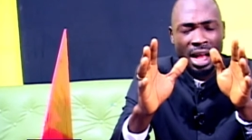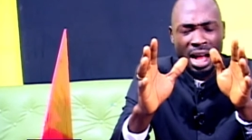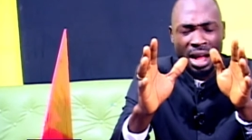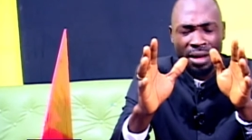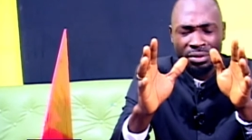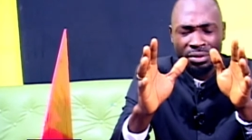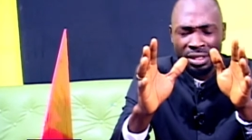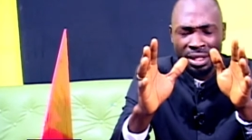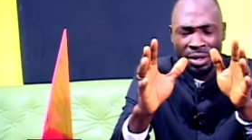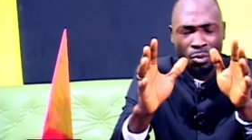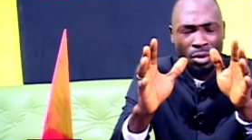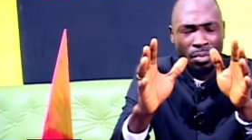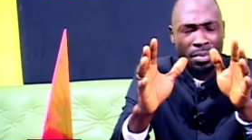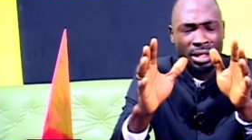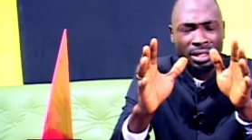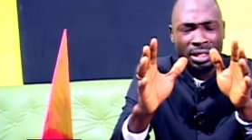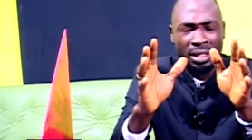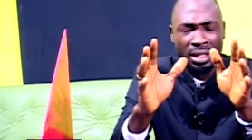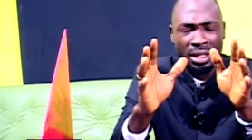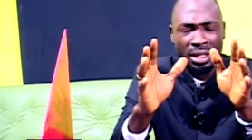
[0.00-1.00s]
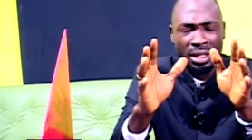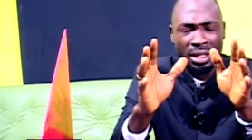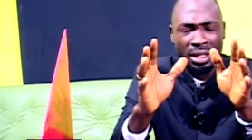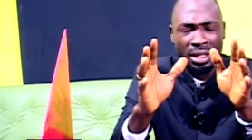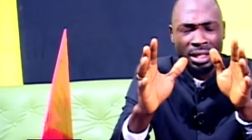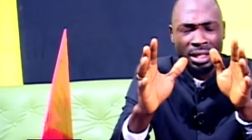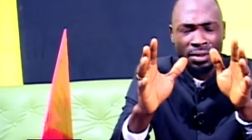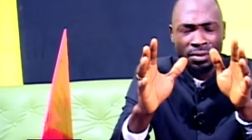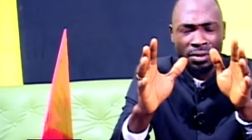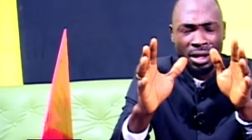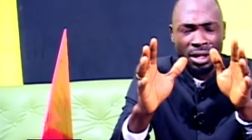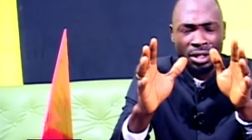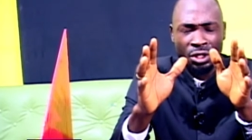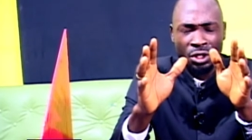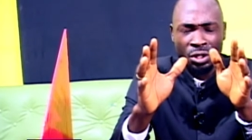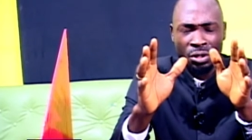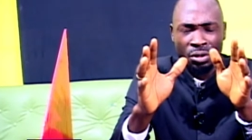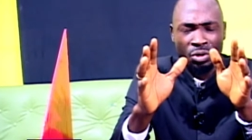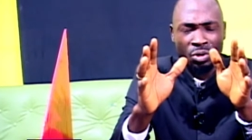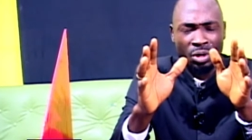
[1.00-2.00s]
I've seen women deliver
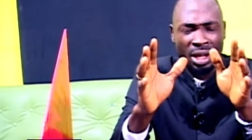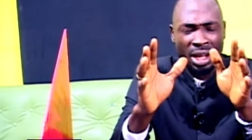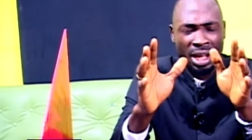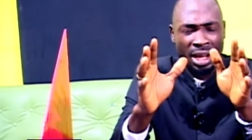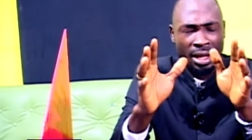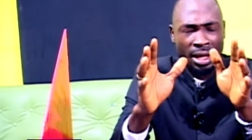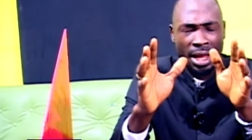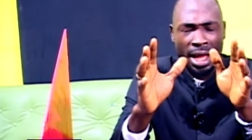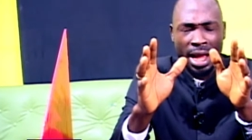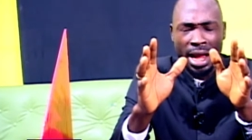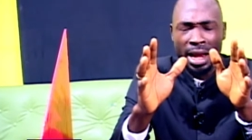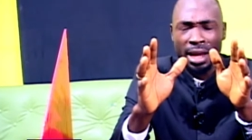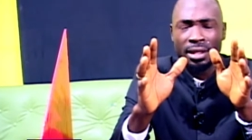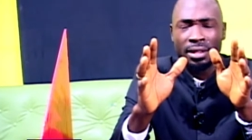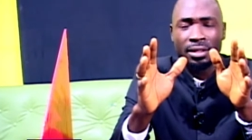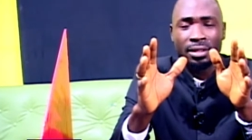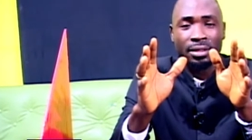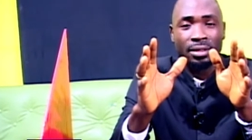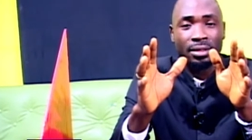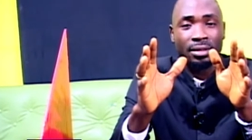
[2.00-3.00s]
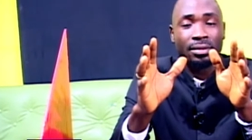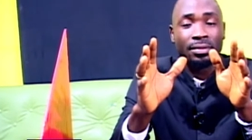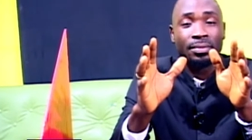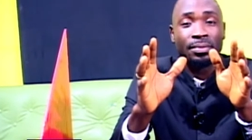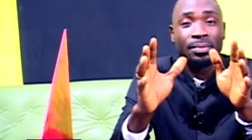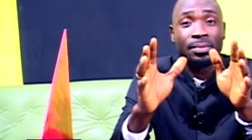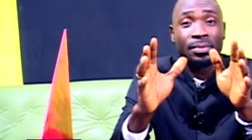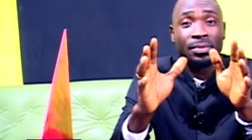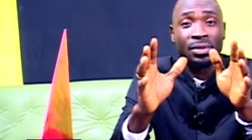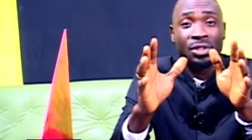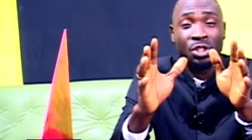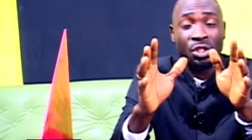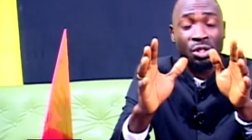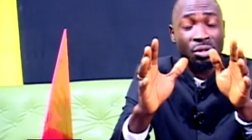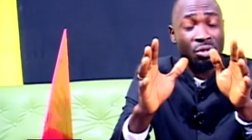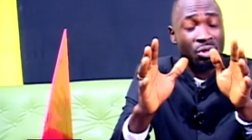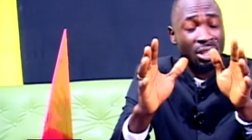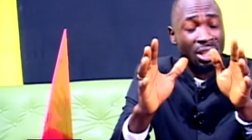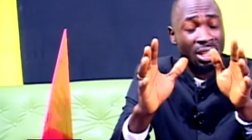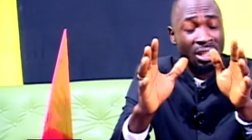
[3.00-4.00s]
children at 9,
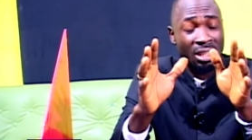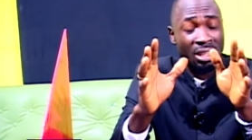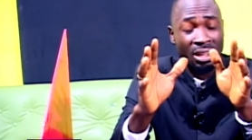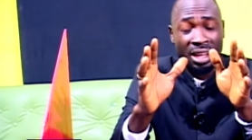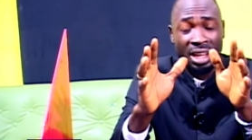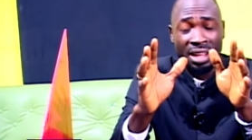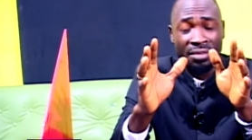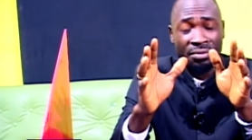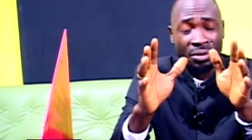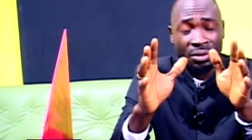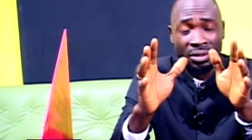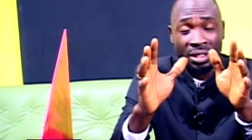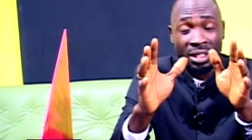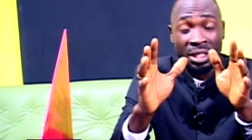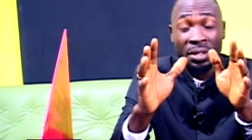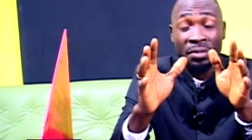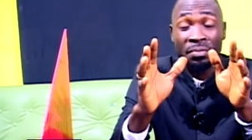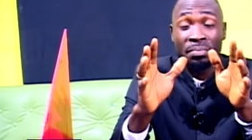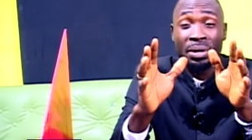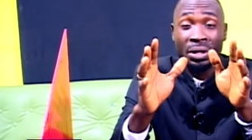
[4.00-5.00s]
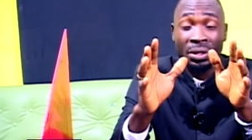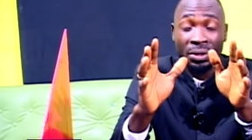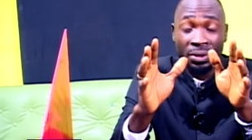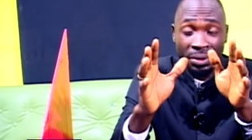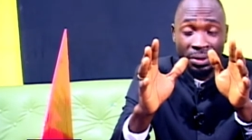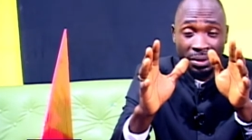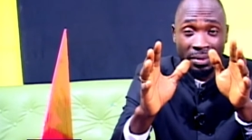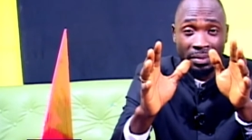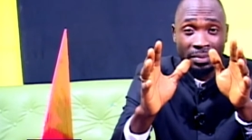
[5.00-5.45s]
children at 11 give birth.